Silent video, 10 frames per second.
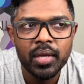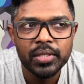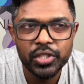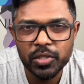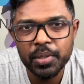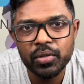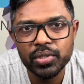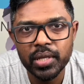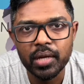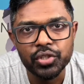just because
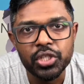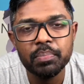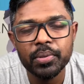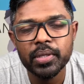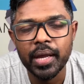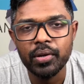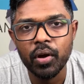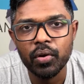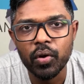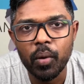they are cheaper than
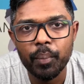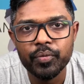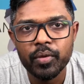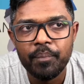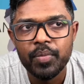.coms.